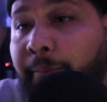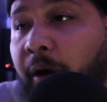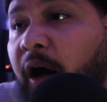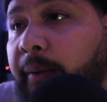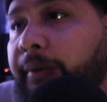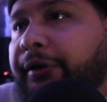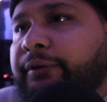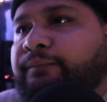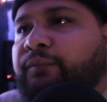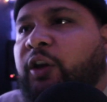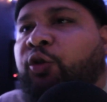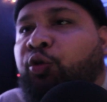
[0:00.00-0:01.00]
barber
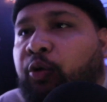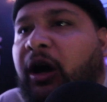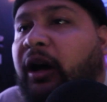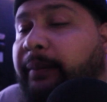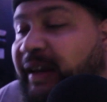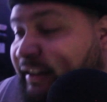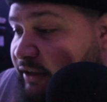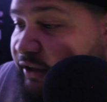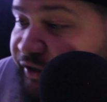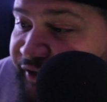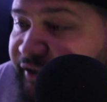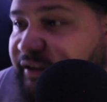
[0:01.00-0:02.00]
grew up in the
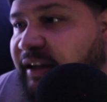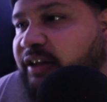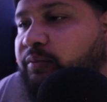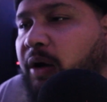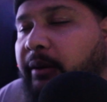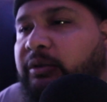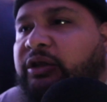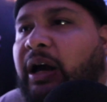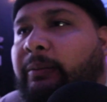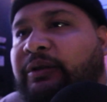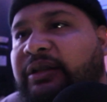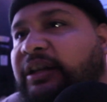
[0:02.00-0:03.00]
hood that his
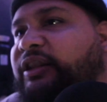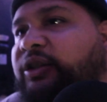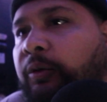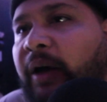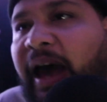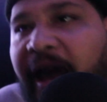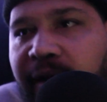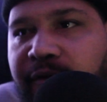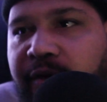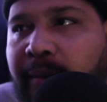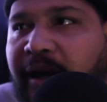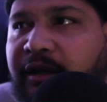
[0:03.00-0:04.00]
barbershop was in, so
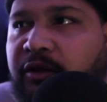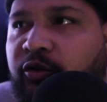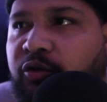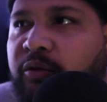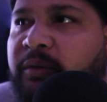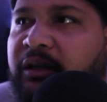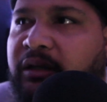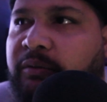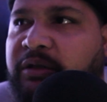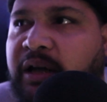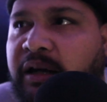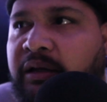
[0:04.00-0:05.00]
everybody knew him, and he
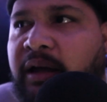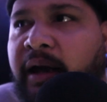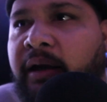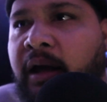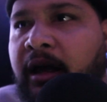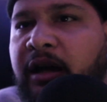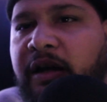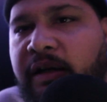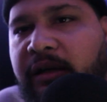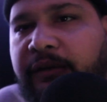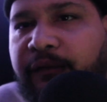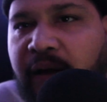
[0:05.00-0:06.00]
was kind of like
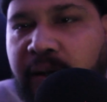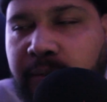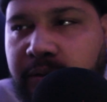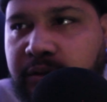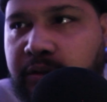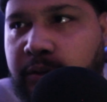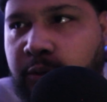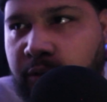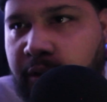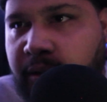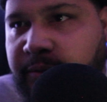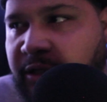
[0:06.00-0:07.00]
hood famous. You know
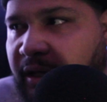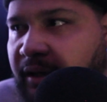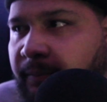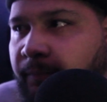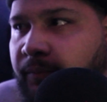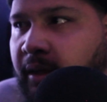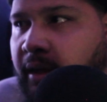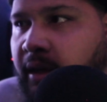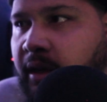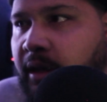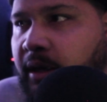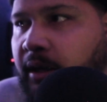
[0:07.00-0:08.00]
what I'm saying?
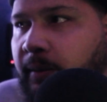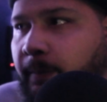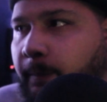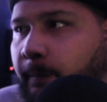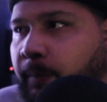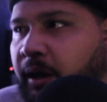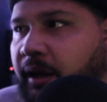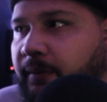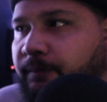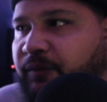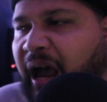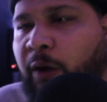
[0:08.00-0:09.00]
But
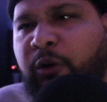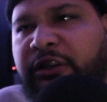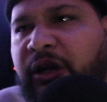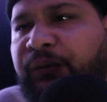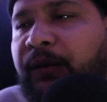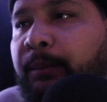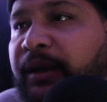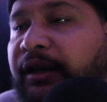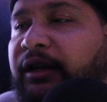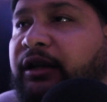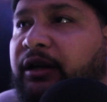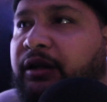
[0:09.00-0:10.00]
I went there for
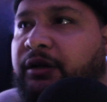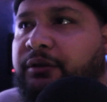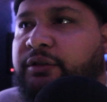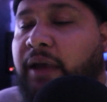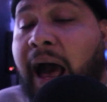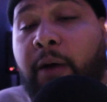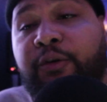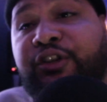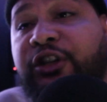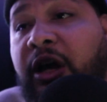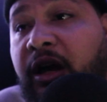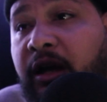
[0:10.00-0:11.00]
many years. I
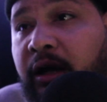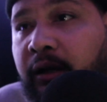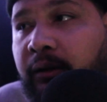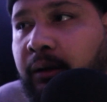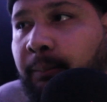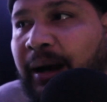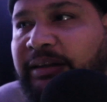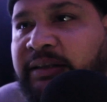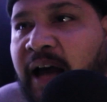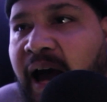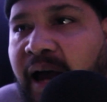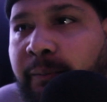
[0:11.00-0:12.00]
was young. My
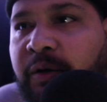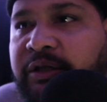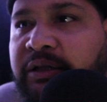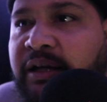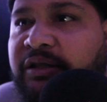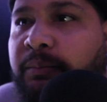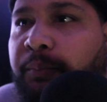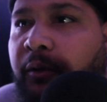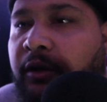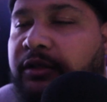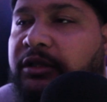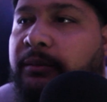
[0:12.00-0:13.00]
time wasn't as
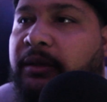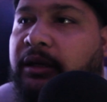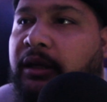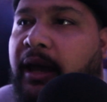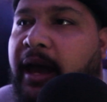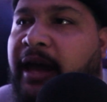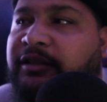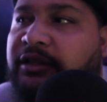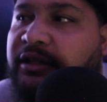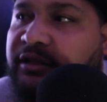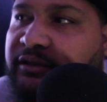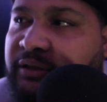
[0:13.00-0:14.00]
important to me as it
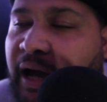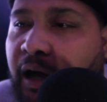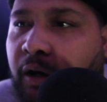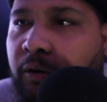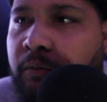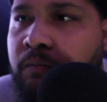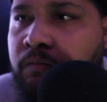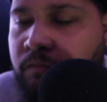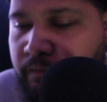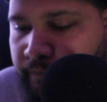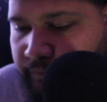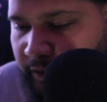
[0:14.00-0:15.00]
is now,
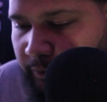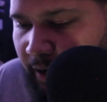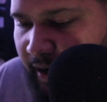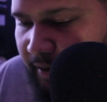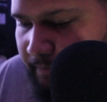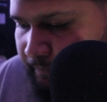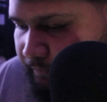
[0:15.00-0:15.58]
right?